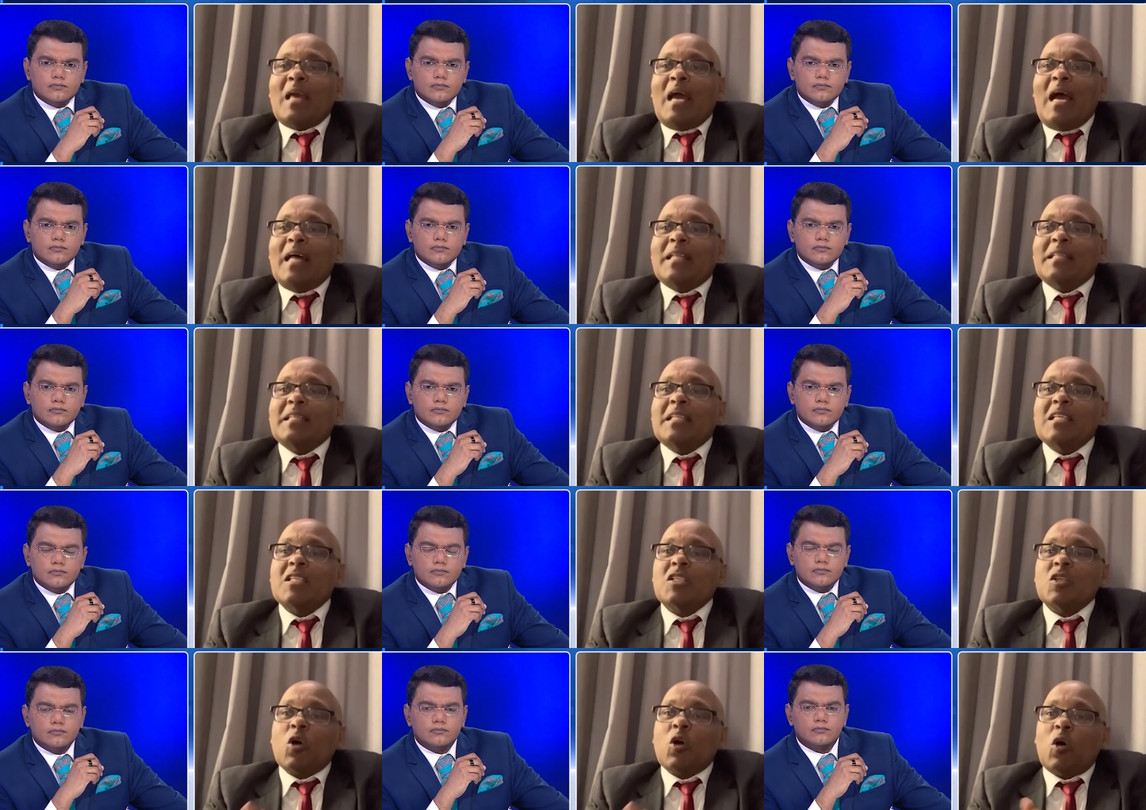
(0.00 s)
Speaker 1: And
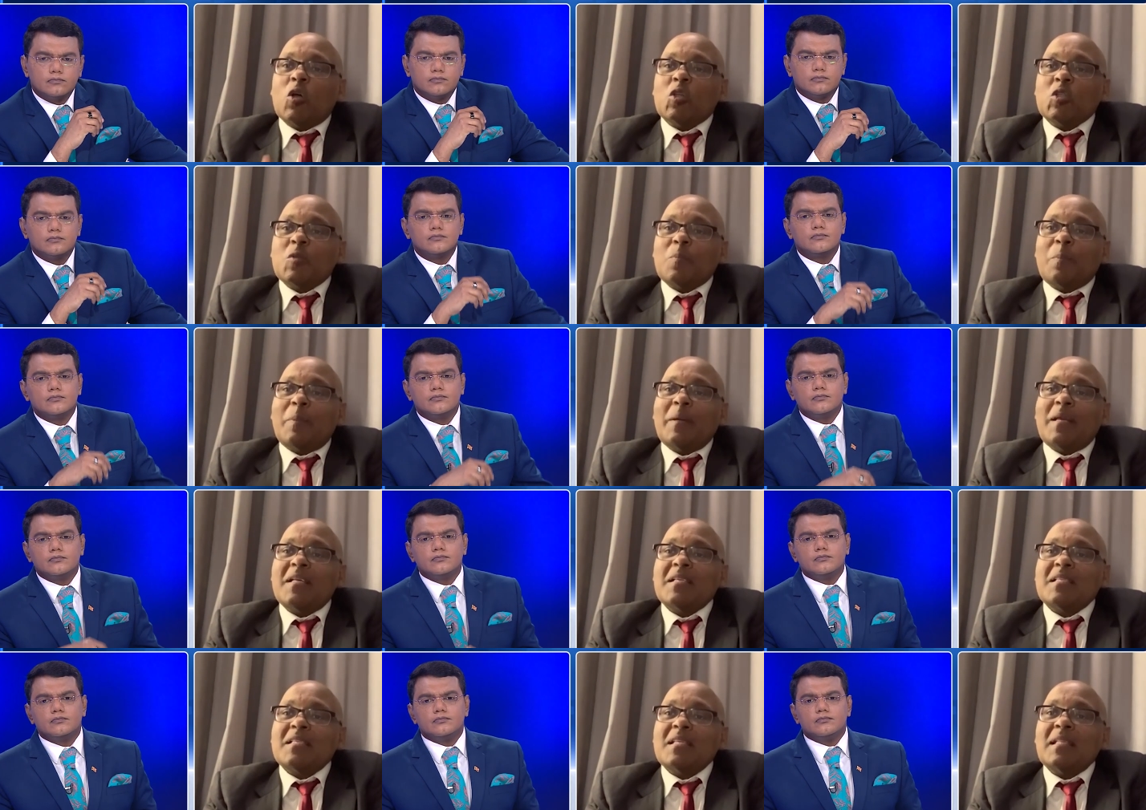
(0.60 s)
this
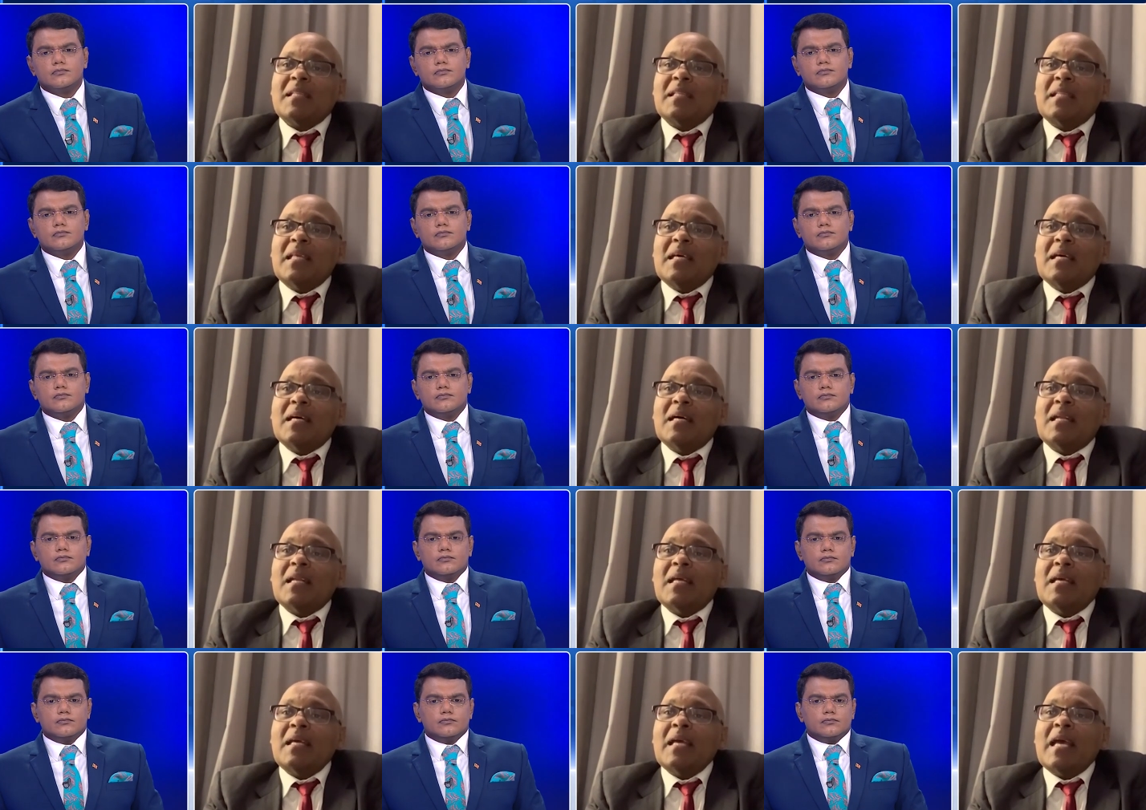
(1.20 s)
conspiracy
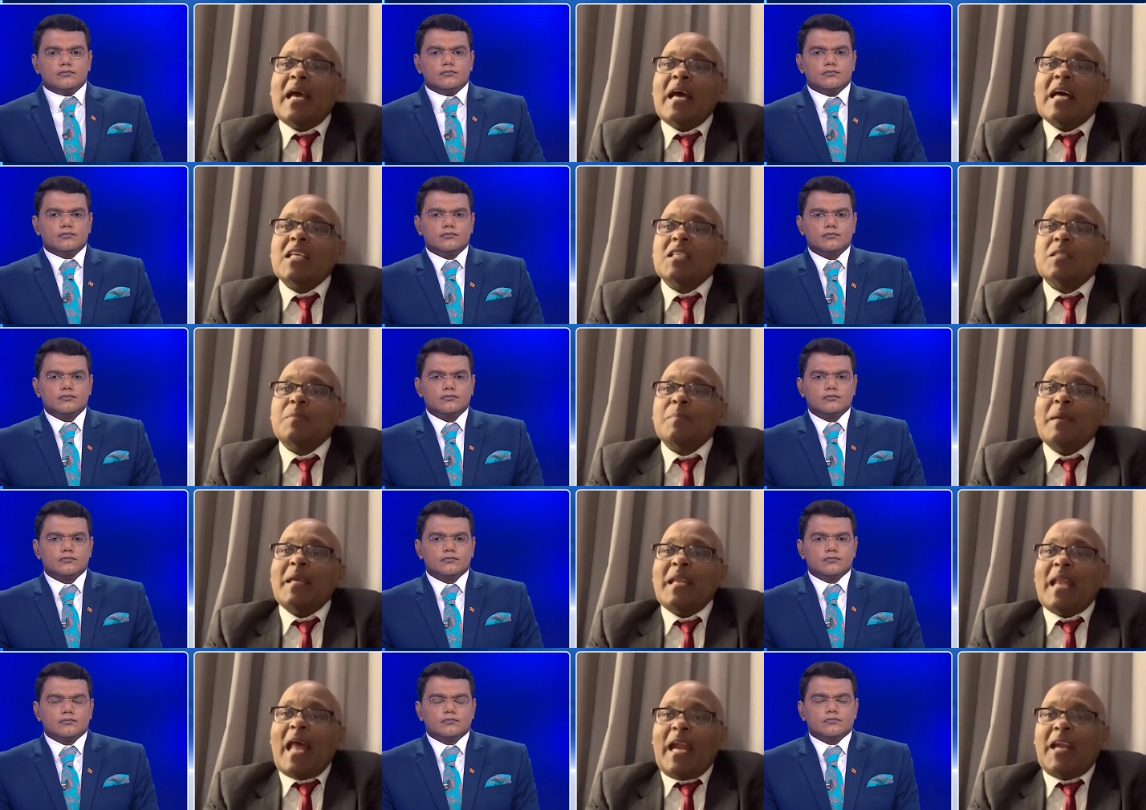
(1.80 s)
theory has
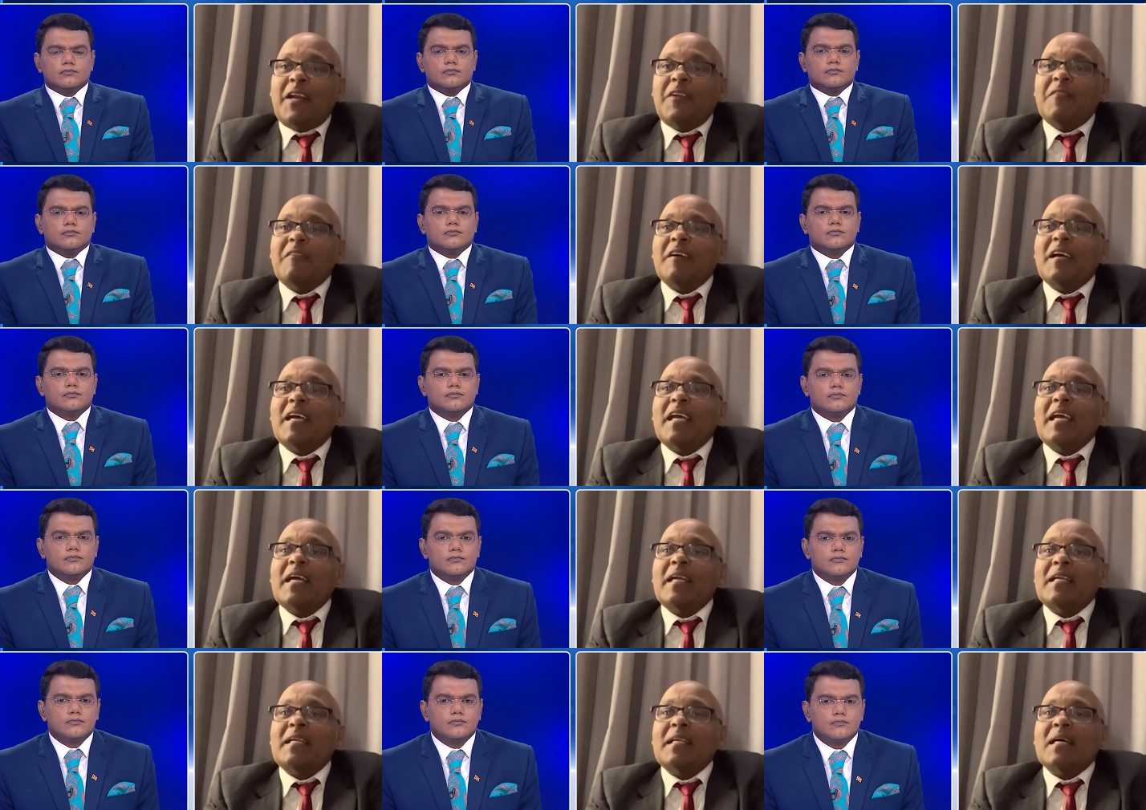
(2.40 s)
been
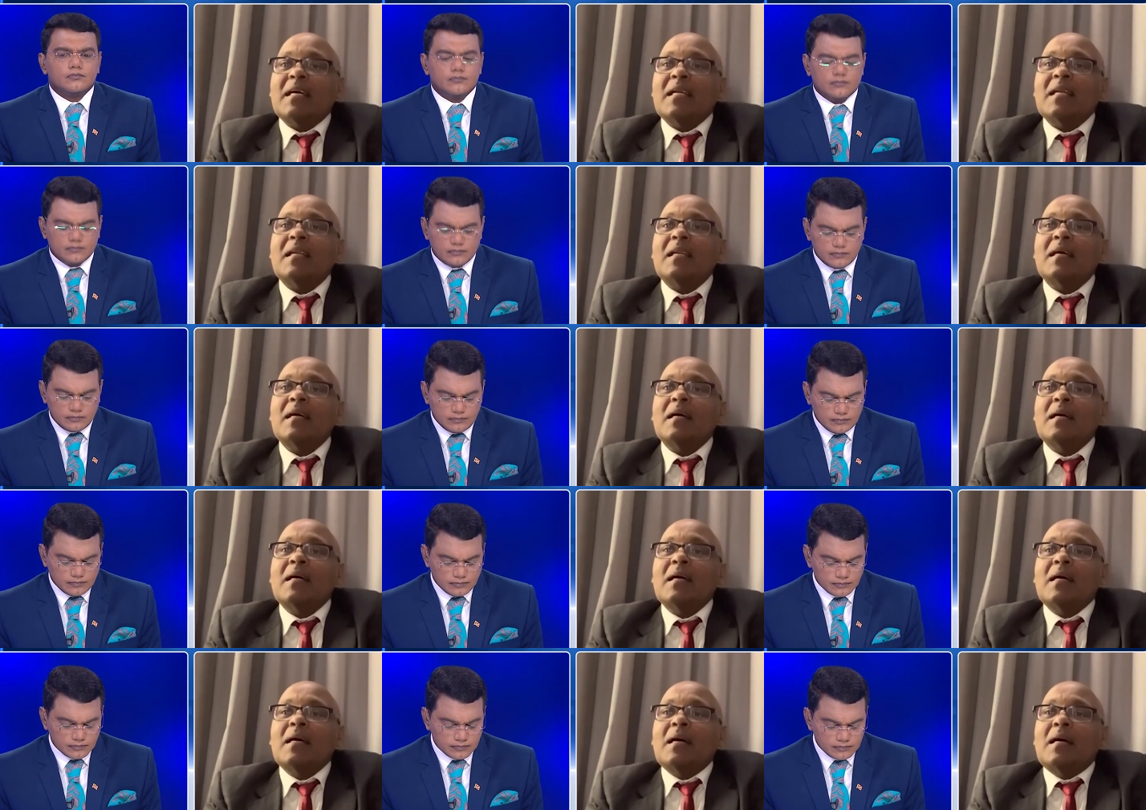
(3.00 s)
advocated
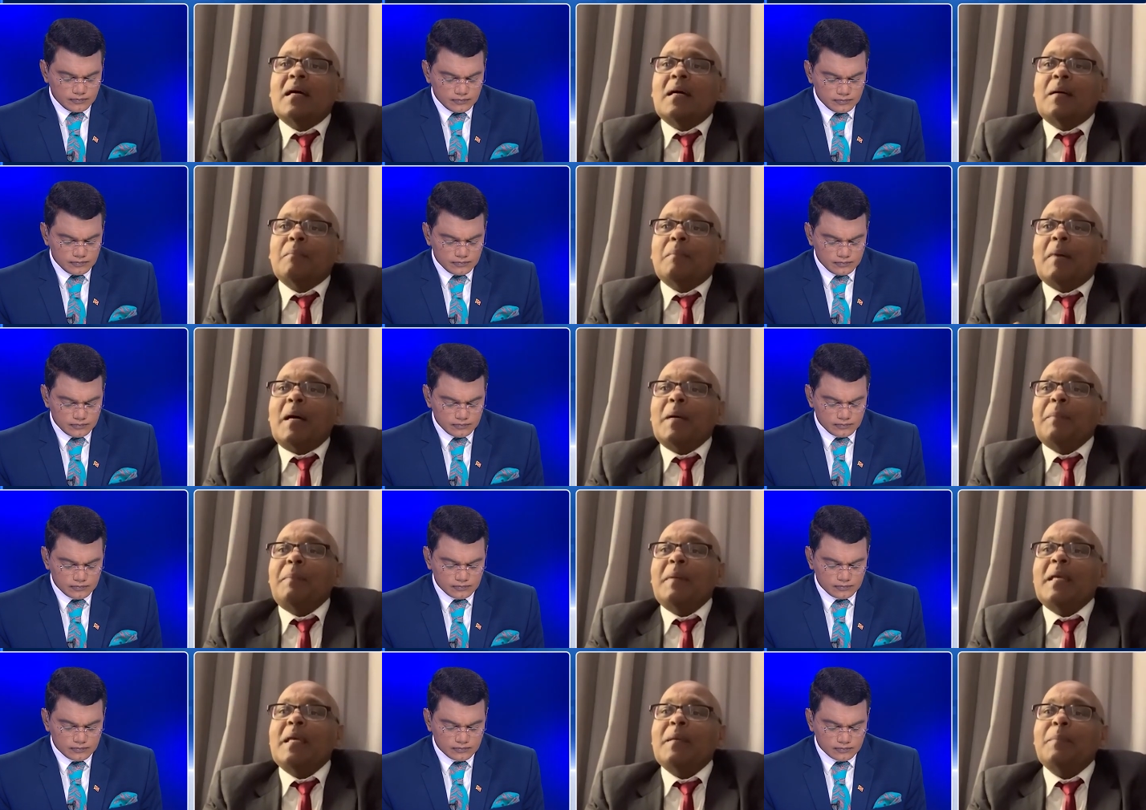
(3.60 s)
by
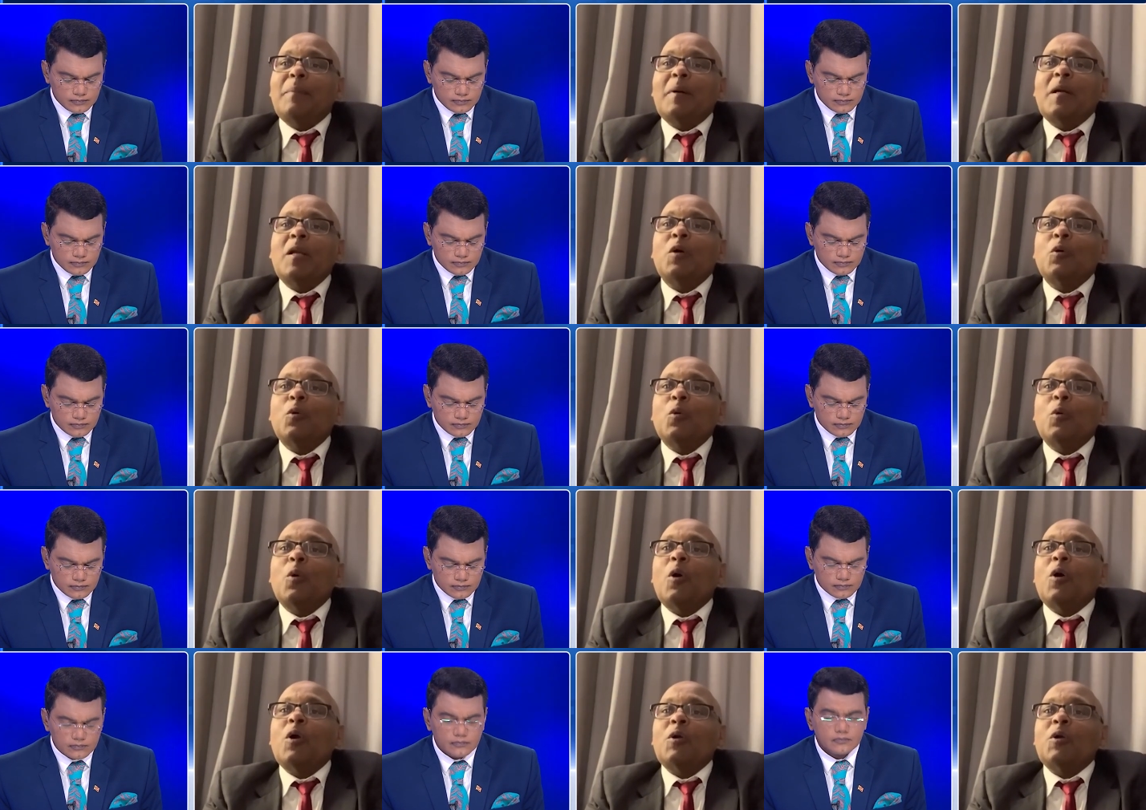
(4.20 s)
people who
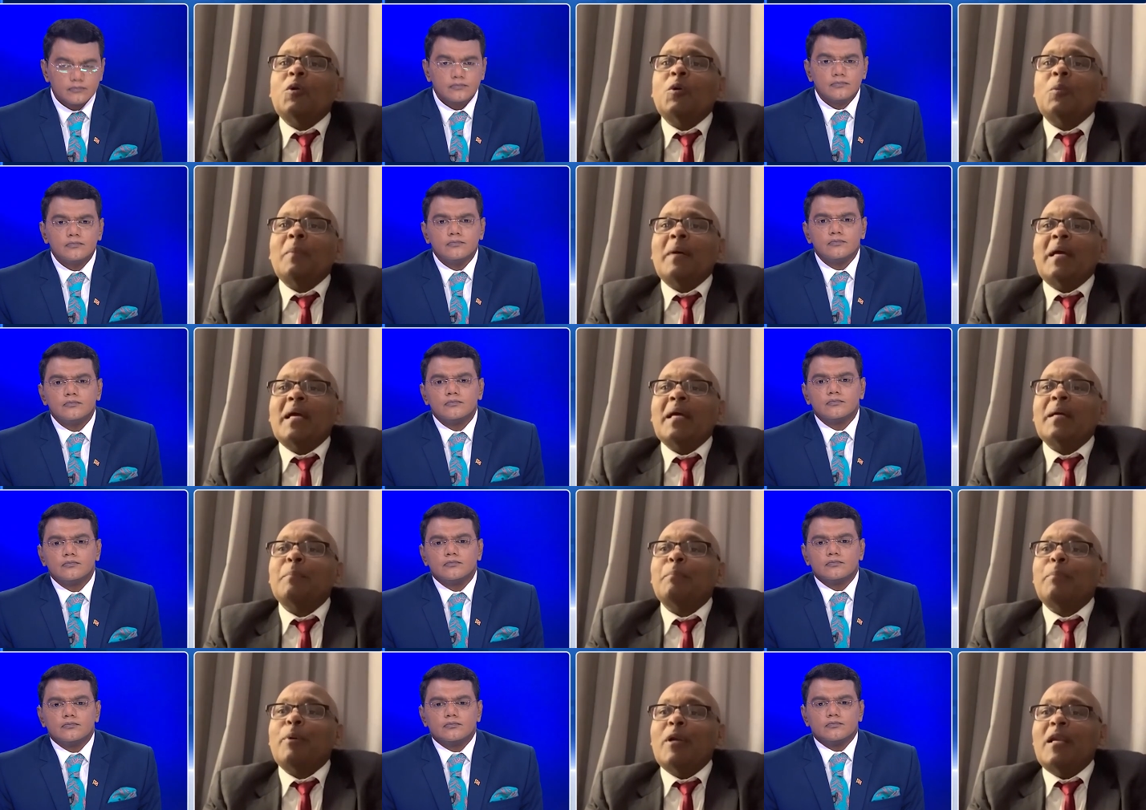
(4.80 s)
want to
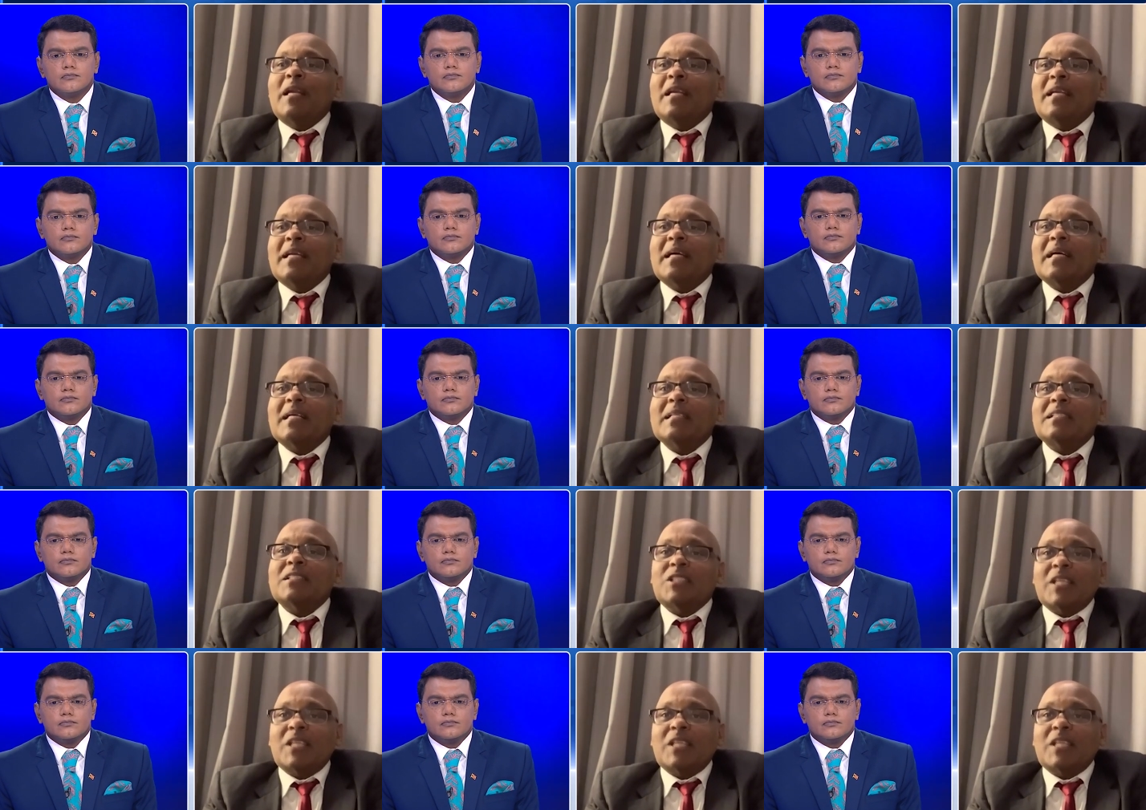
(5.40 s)
make political